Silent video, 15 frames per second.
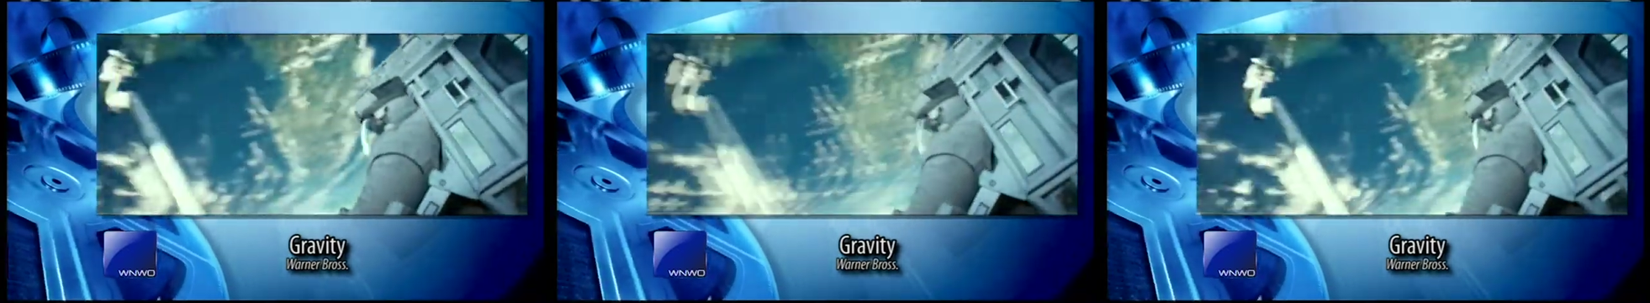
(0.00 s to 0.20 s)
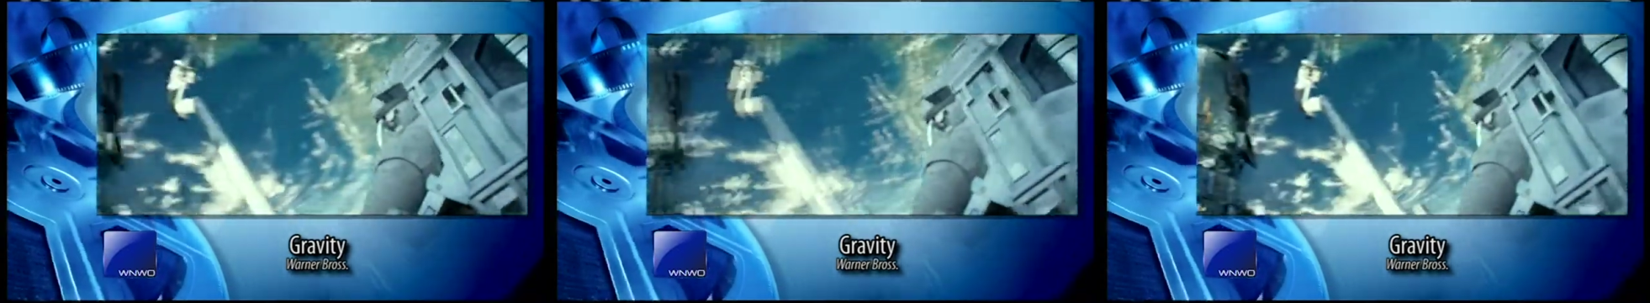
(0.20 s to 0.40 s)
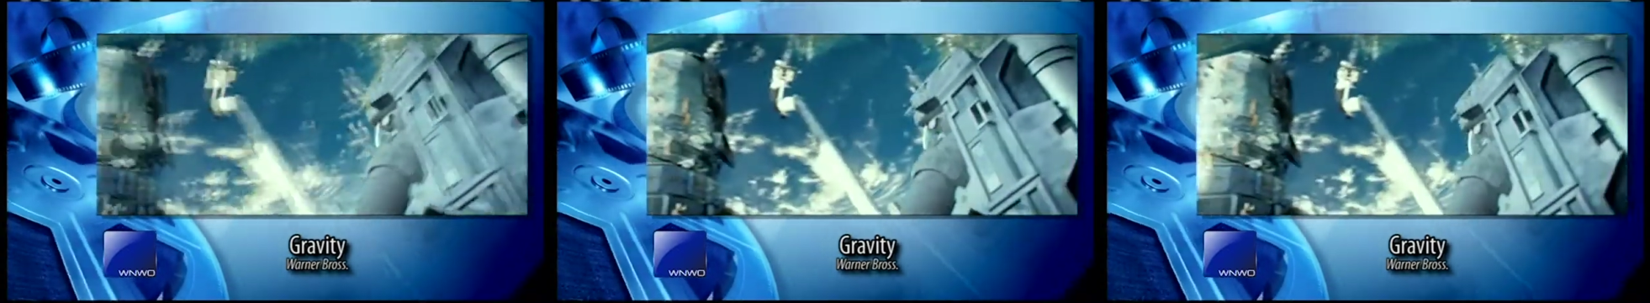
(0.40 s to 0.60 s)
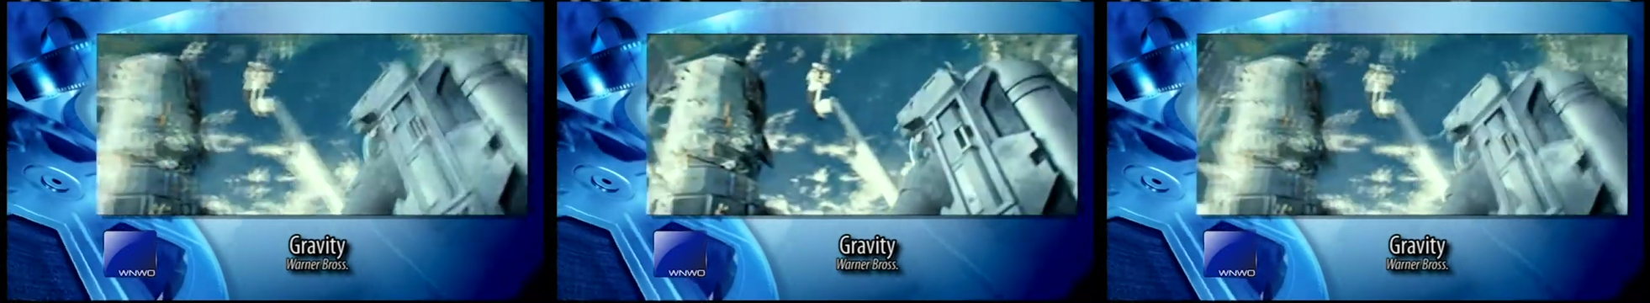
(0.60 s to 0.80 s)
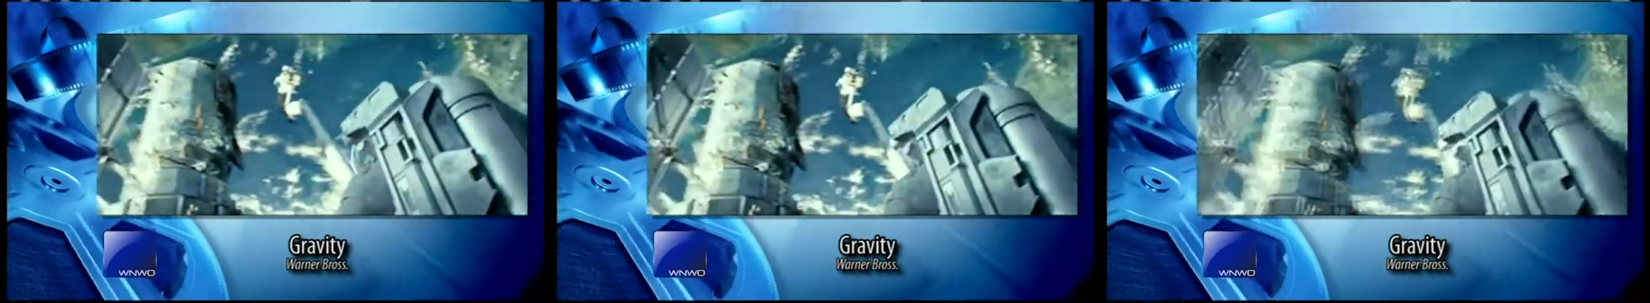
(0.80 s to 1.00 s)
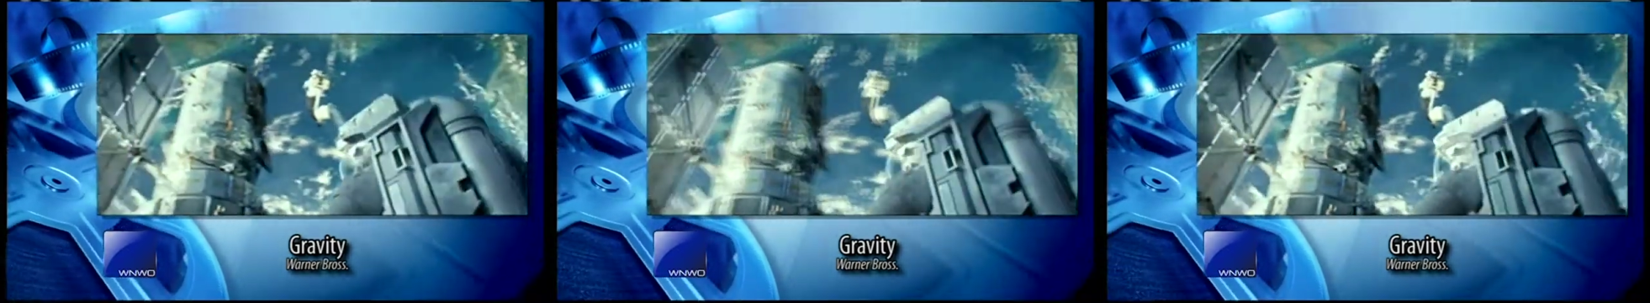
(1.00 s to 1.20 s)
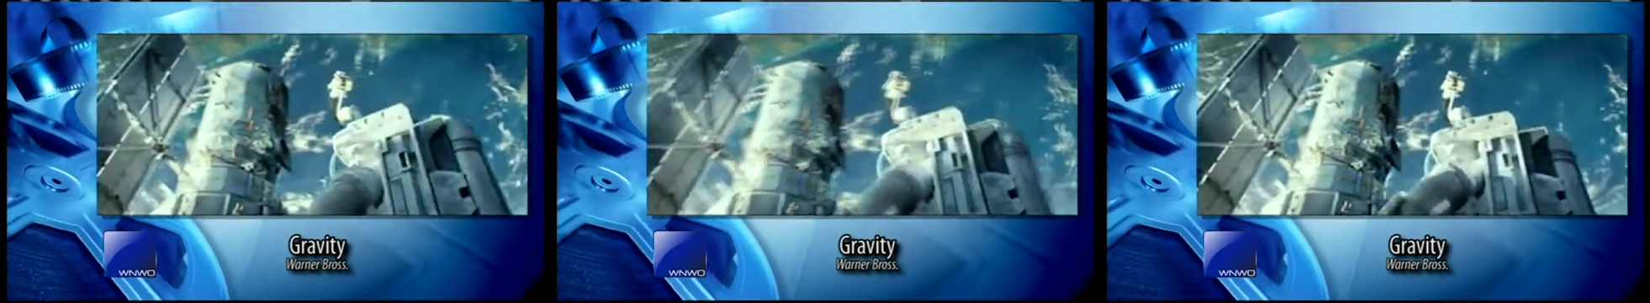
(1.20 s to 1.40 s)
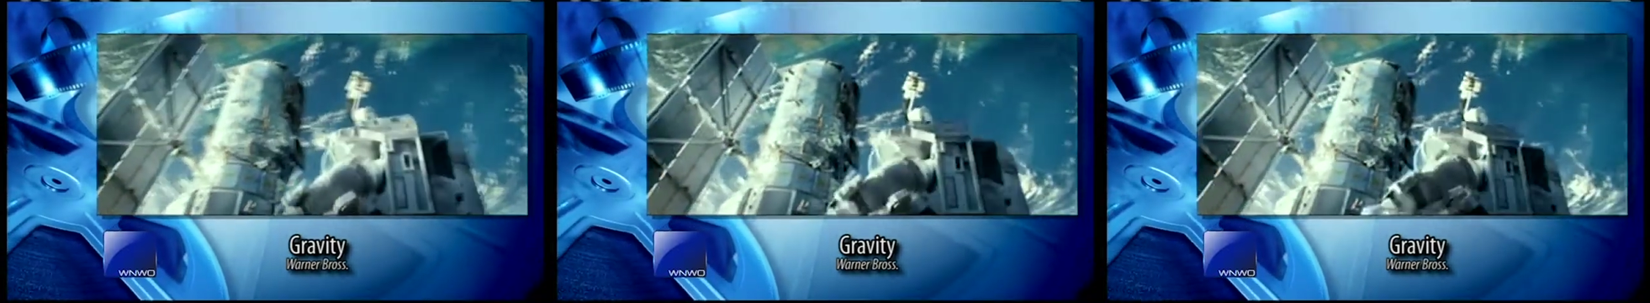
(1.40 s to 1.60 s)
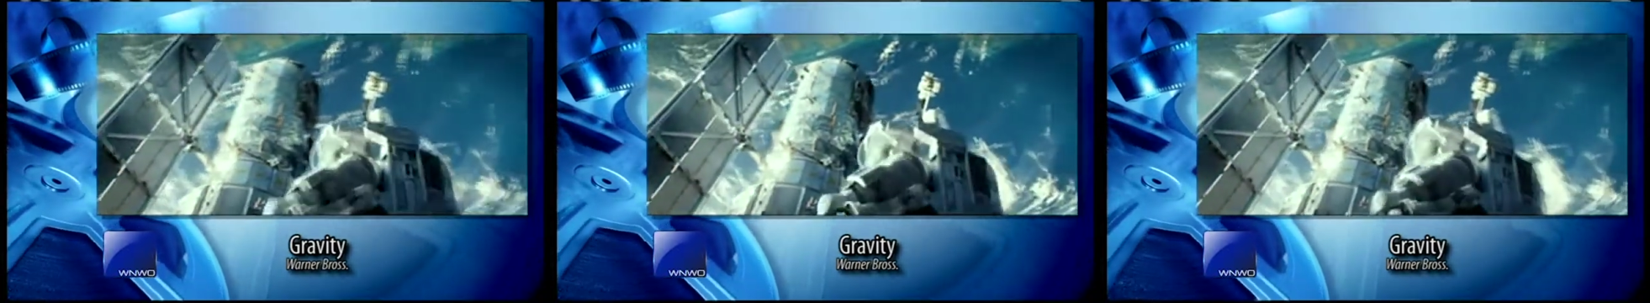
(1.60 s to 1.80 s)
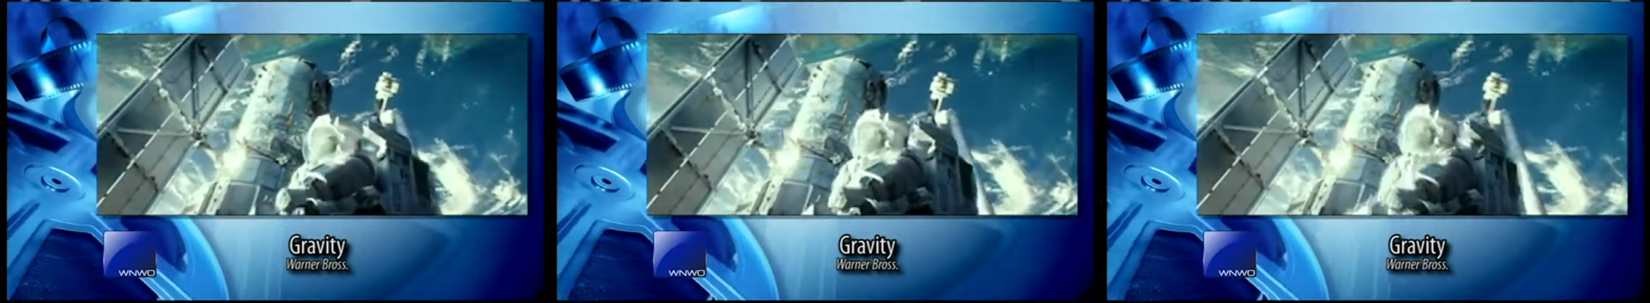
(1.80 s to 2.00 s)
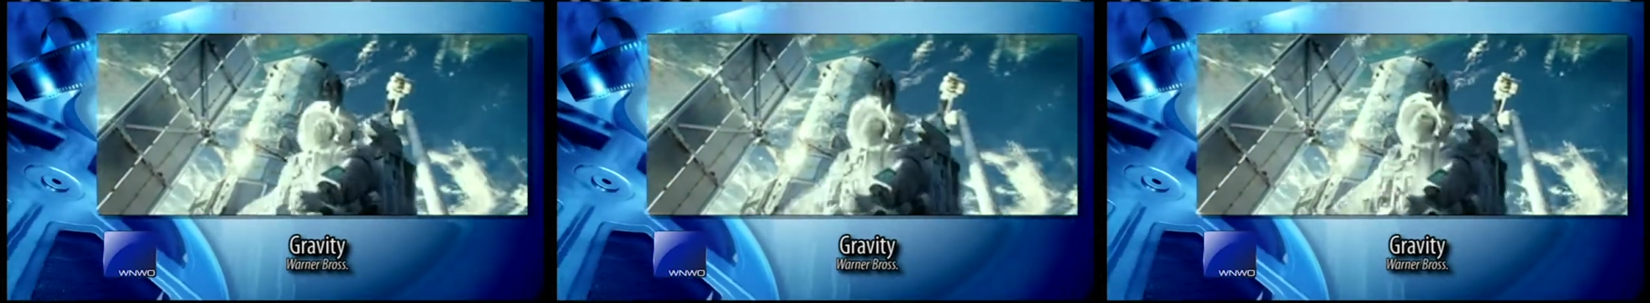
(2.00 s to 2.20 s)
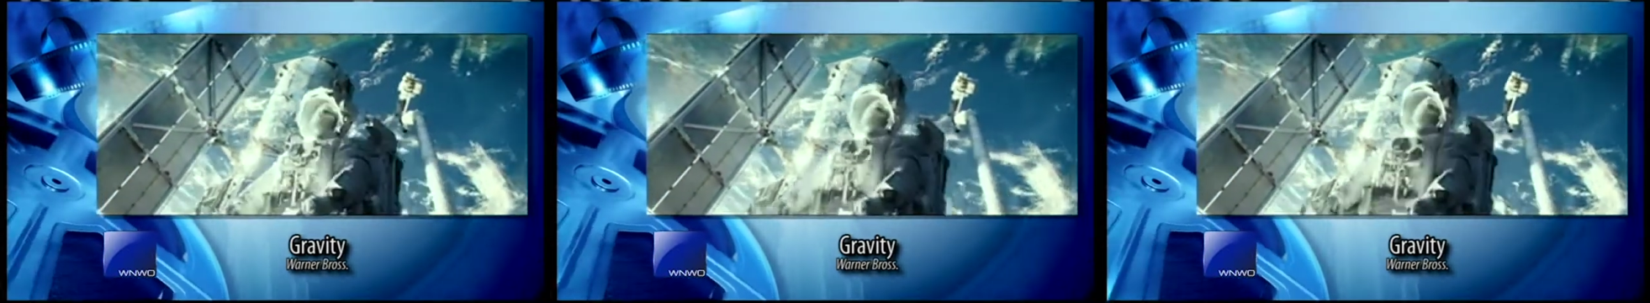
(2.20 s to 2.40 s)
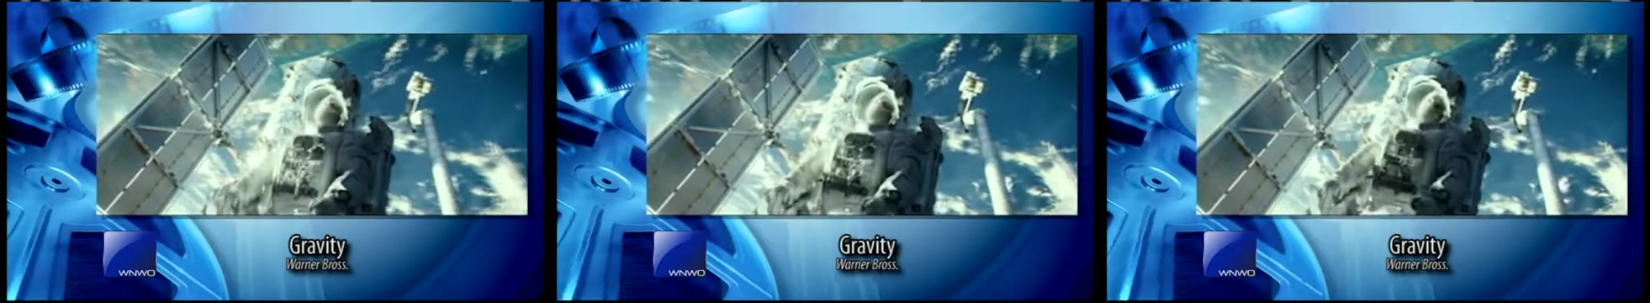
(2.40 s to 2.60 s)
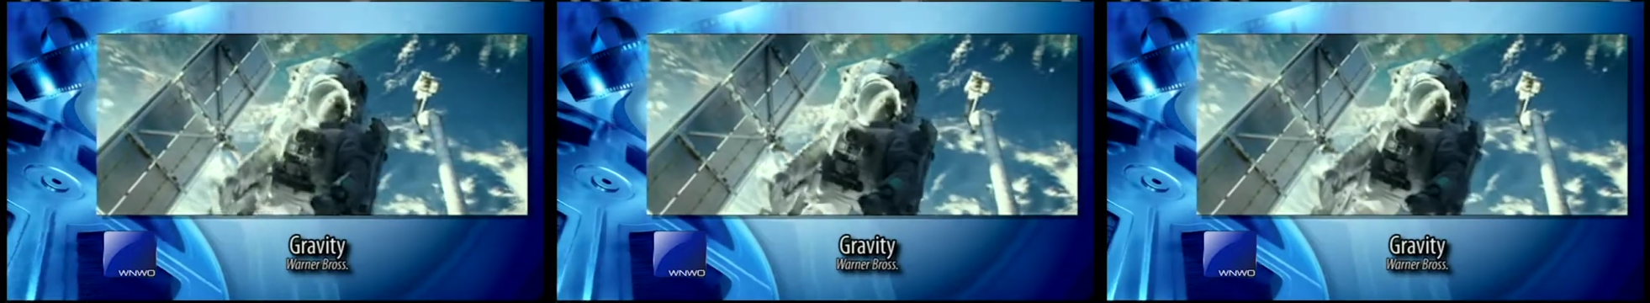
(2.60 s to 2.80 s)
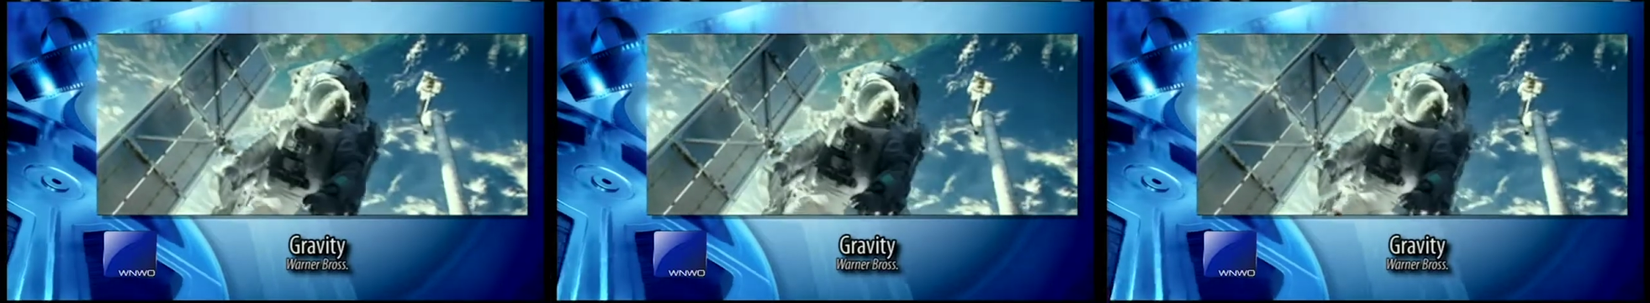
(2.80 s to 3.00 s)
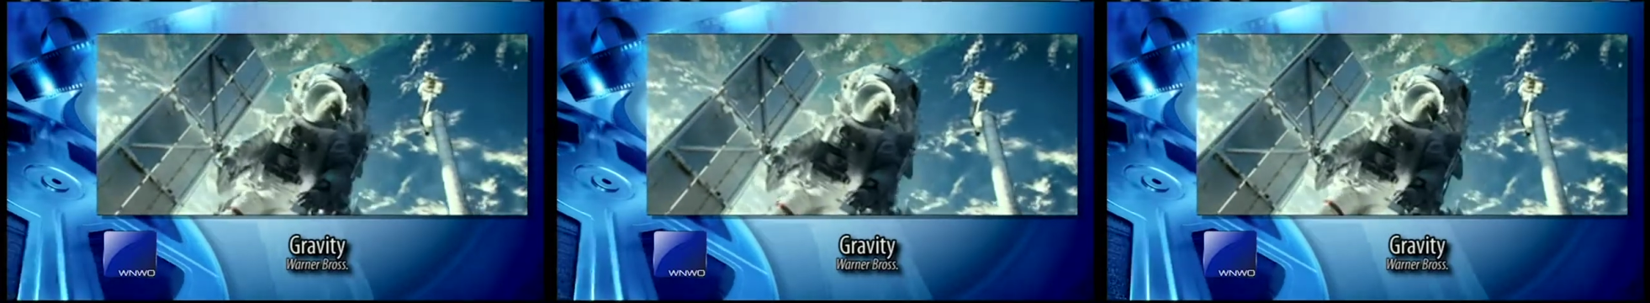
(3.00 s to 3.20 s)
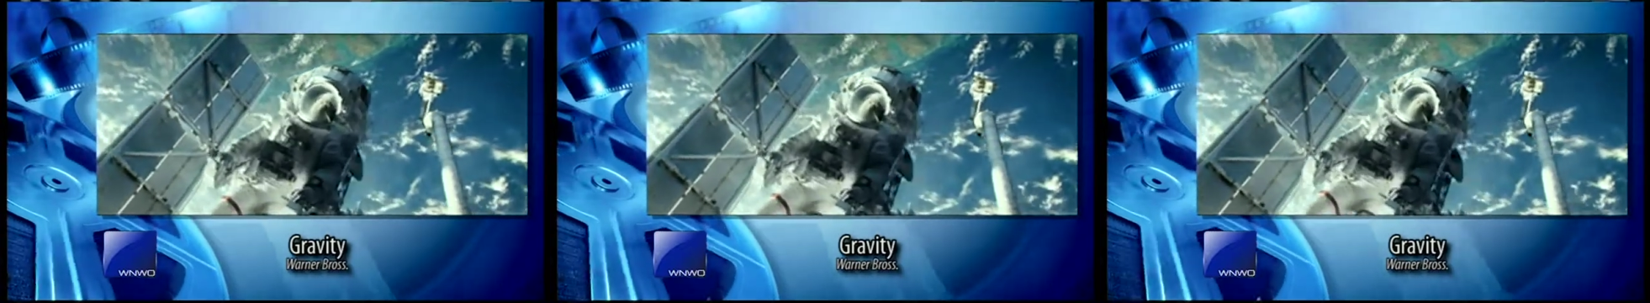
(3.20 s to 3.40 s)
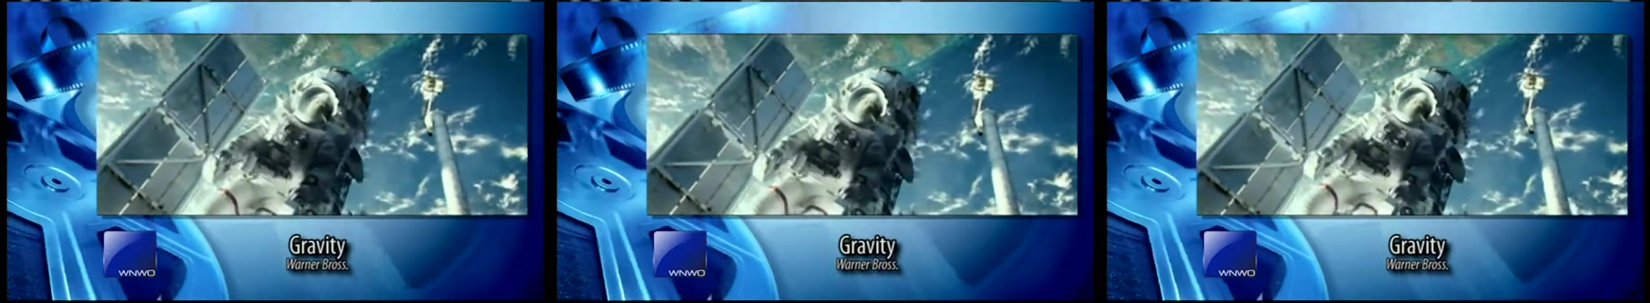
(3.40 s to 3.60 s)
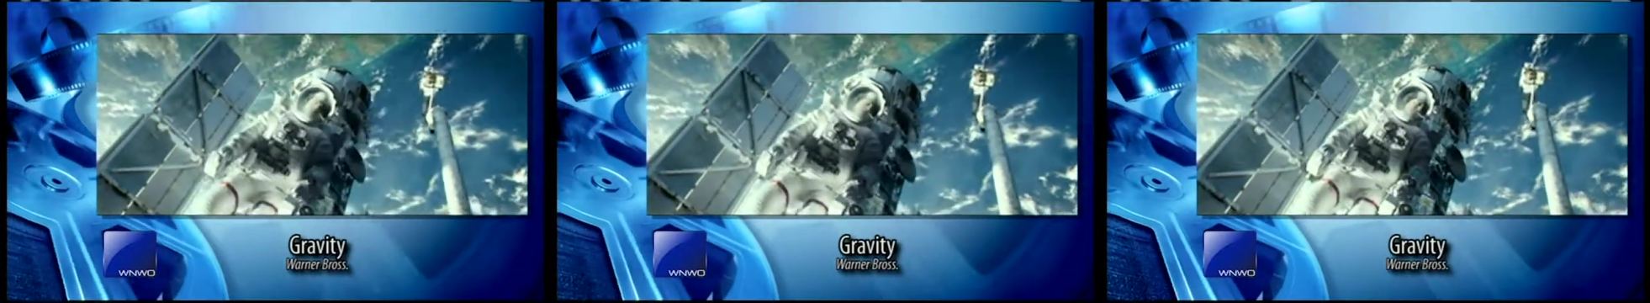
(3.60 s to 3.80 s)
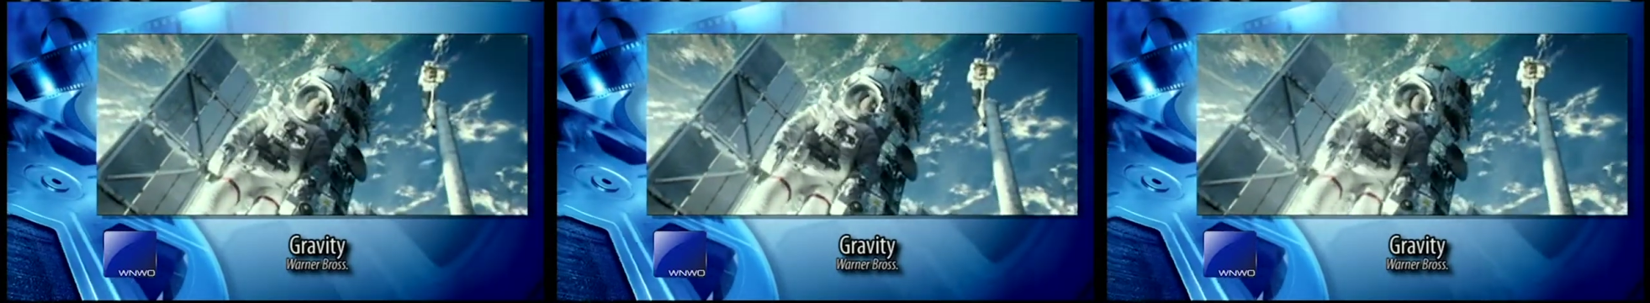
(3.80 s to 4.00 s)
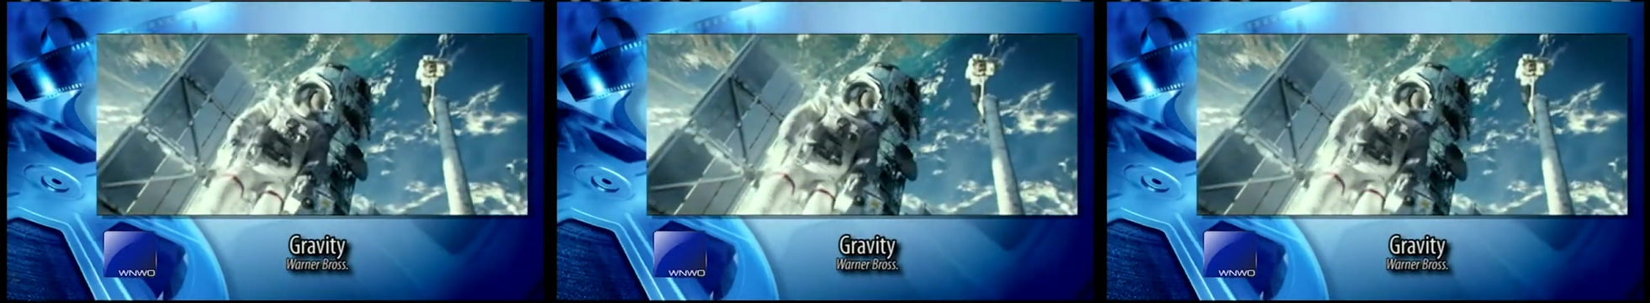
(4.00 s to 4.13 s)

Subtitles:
No face is visible, so there are no lips to read.